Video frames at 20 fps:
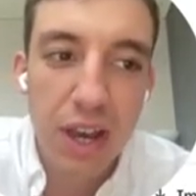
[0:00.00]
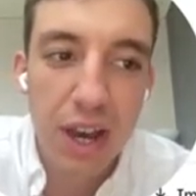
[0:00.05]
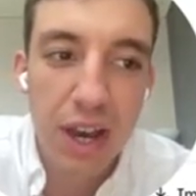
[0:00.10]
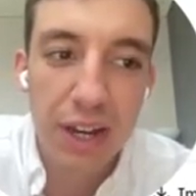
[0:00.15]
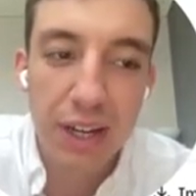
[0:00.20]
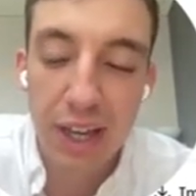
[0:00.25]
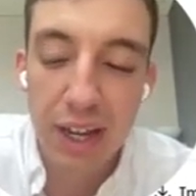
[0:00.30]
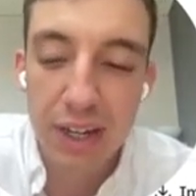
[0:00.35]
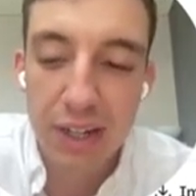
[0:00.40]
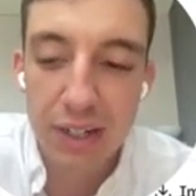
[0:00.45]

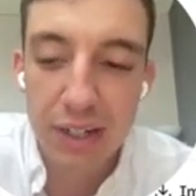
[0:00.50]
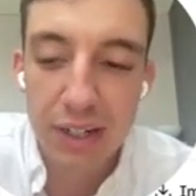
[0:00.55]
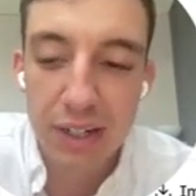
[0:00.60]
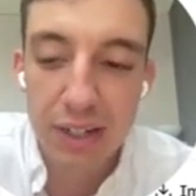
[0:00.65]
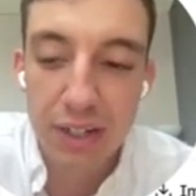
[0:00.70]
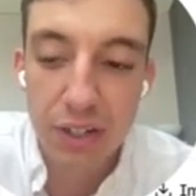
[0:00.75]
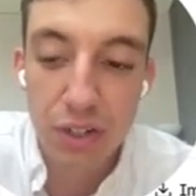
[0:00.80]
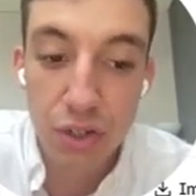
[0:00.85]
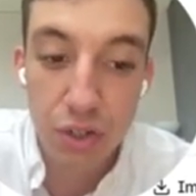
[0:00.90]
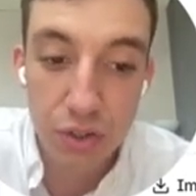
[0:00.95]
And again,
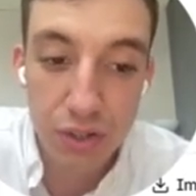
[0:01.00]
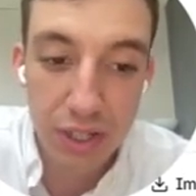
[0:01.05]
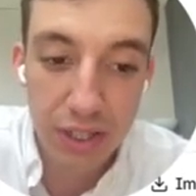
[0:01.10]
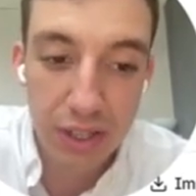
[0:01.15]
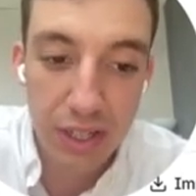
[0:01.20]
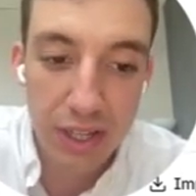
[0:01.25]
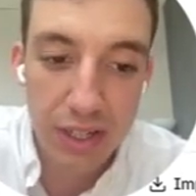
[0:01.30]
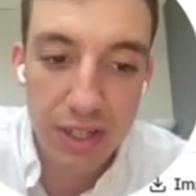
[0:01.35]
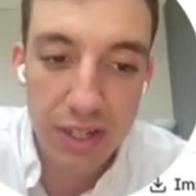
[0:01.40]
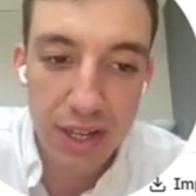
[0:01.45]
using
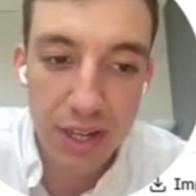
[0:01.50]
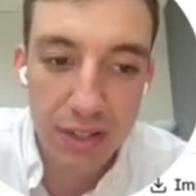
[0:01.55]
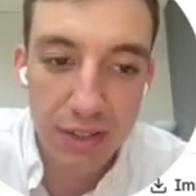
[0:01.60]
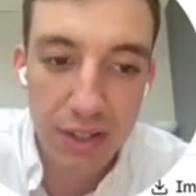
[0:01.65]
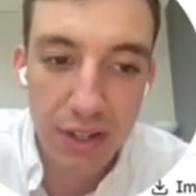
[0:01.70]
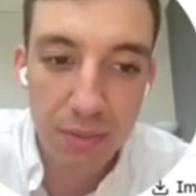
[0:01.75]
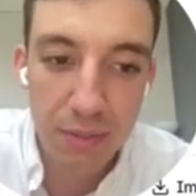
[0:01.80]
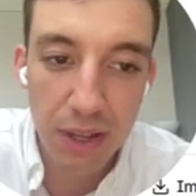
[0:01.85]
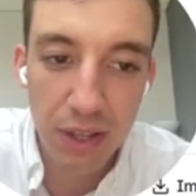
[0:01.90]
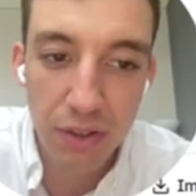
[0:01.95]
this is
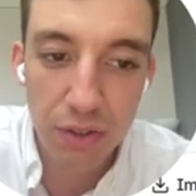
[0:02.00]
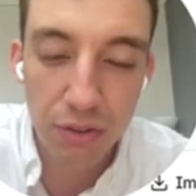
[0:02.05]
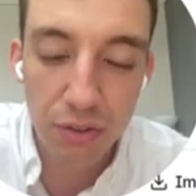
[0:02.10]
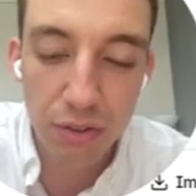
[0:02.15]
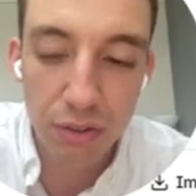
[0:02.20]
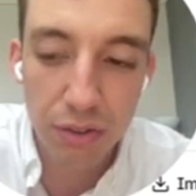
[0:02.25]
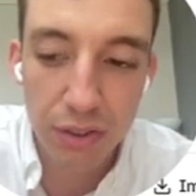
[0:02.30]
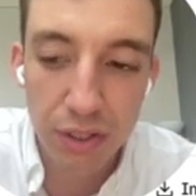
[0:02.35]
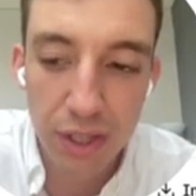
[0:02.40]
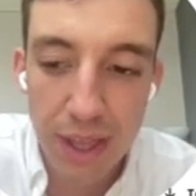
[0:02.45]
going to make
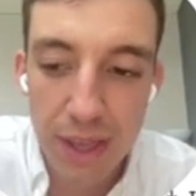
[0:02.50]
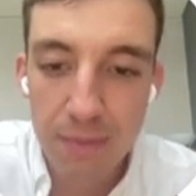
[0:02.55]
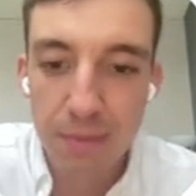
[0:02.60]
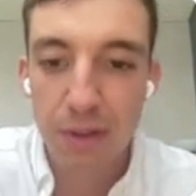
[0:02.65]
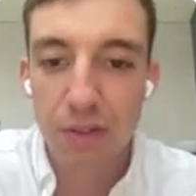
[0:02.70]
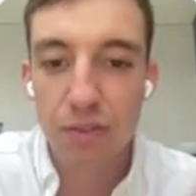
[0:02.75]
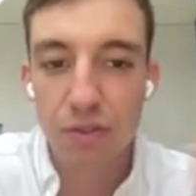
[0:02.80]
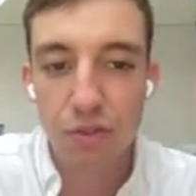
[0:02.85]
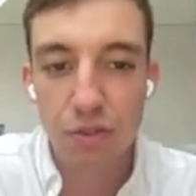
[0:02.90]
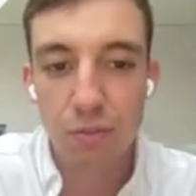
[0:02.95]
your
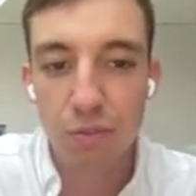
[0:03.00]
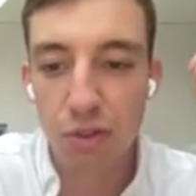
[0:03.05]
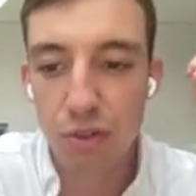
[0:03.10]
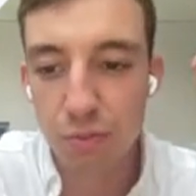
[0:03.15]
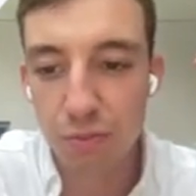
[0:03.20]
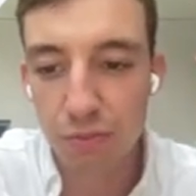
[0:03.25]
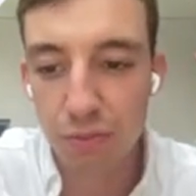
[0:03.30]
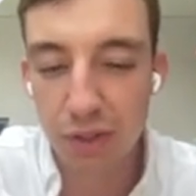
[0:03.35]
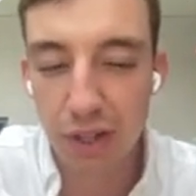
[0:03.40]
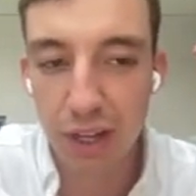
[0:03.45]
emails so much
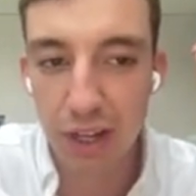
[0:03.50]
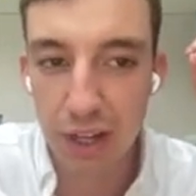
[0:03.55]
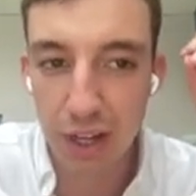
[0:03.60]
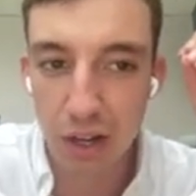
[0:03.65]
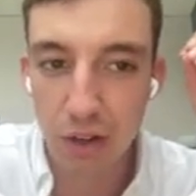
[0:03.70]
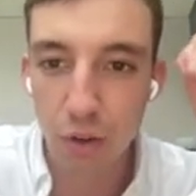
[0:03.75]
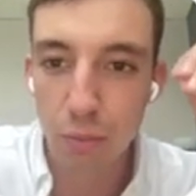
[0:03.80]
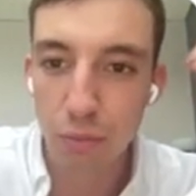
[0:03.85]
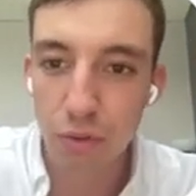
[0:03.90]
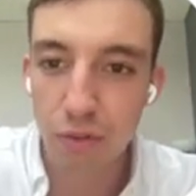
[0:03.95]
like
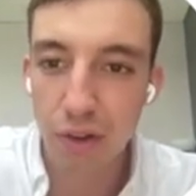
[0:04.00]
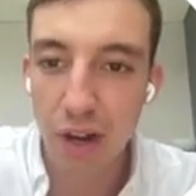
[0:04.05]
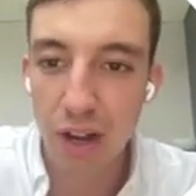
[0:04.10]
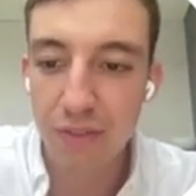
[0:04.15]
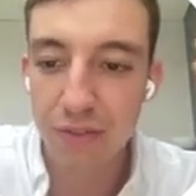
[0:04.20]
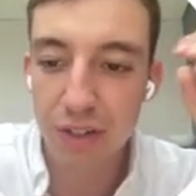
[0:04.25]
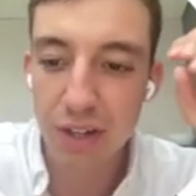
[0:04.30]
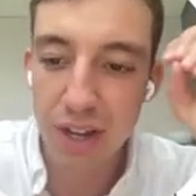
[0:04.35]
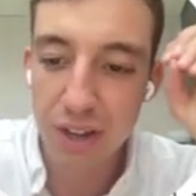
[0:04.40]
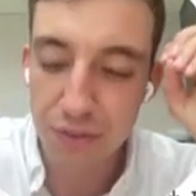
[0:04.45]
a lot more
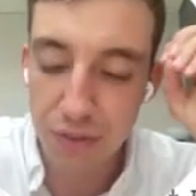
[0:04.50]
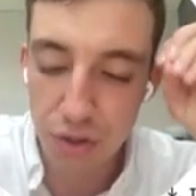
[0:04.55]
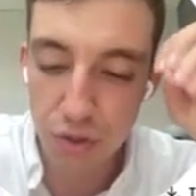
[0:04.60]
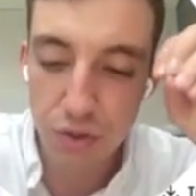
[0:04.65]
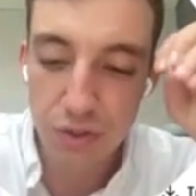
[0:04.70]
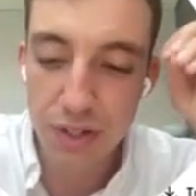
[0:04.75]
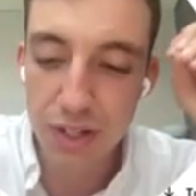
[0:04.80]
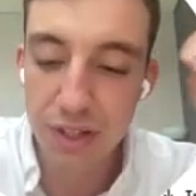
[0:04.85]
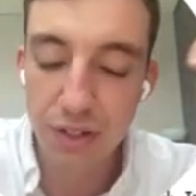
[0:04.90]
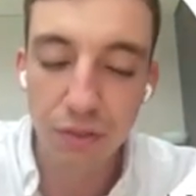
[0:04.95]
relevant if you
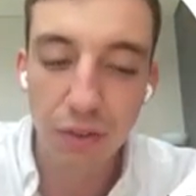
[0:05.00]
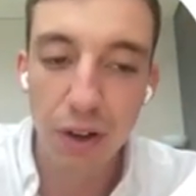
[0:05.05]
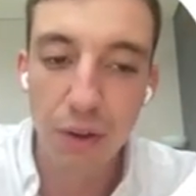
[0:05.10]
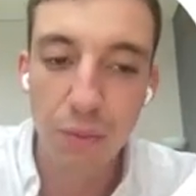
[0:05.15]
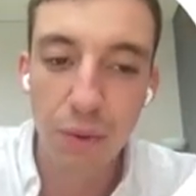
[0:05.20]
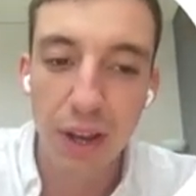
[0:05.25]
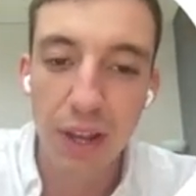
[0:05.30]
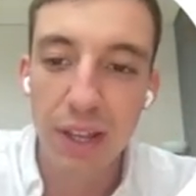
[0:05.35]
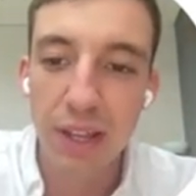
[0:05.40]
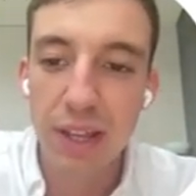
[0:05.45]
use it in the right
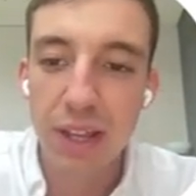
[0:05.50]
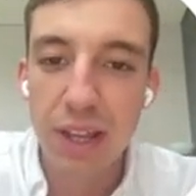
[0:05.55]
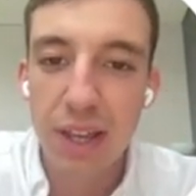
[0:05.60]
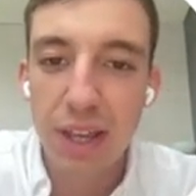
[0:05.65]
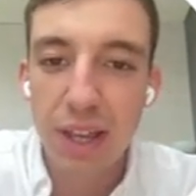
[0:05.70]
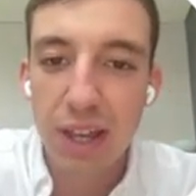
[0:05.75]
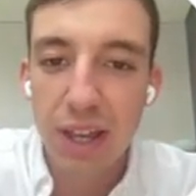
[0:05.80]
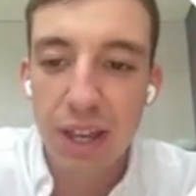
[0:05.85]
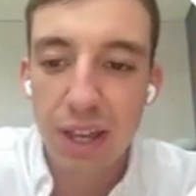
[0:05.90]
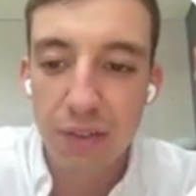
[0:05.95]
way.
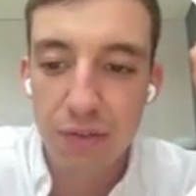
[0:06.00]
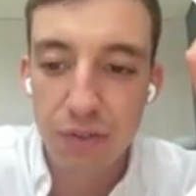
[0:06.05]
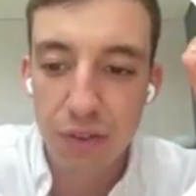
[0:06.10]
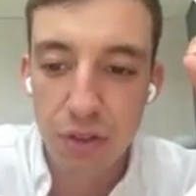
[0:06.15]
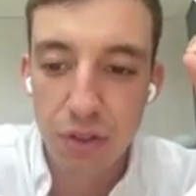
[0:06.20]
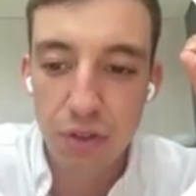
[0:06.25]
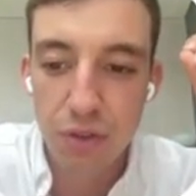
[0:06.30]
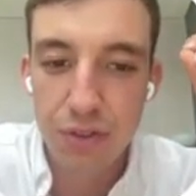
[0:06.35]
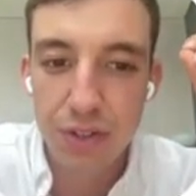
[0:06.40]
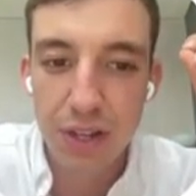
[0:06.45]
If
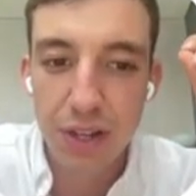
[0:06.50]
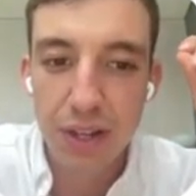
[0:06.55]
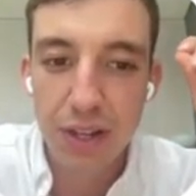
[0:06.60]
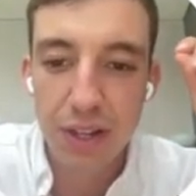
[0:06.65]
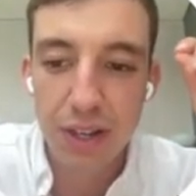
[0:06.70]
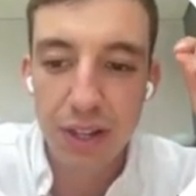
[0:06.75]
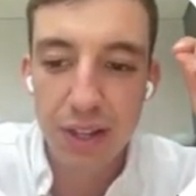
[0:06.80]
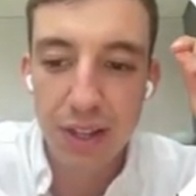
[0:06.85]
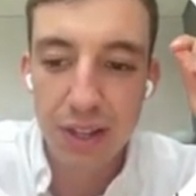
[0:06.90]
you use it